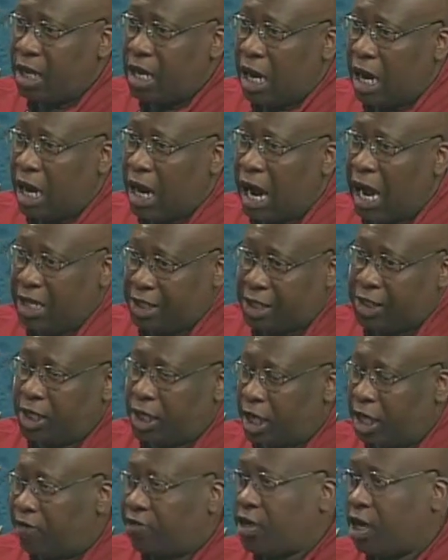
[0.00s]
I still
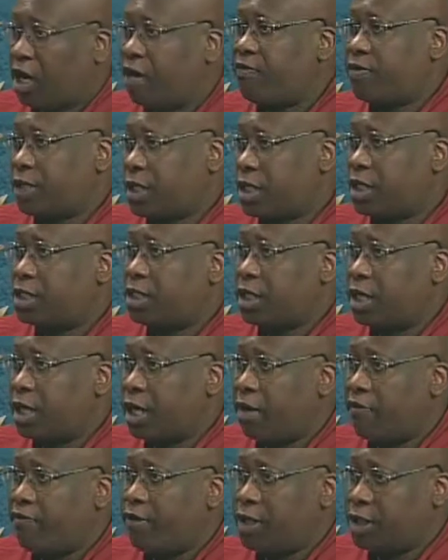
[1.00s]
have confidence in
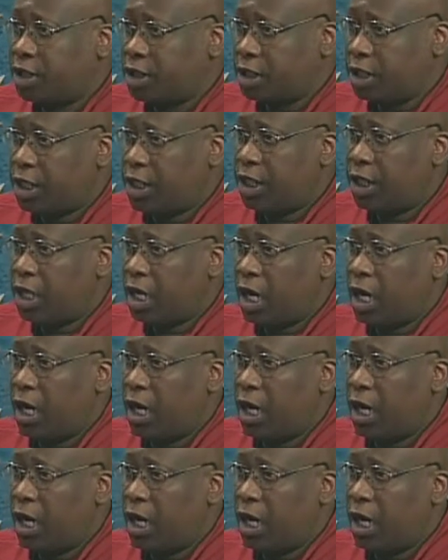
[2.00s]
FNG.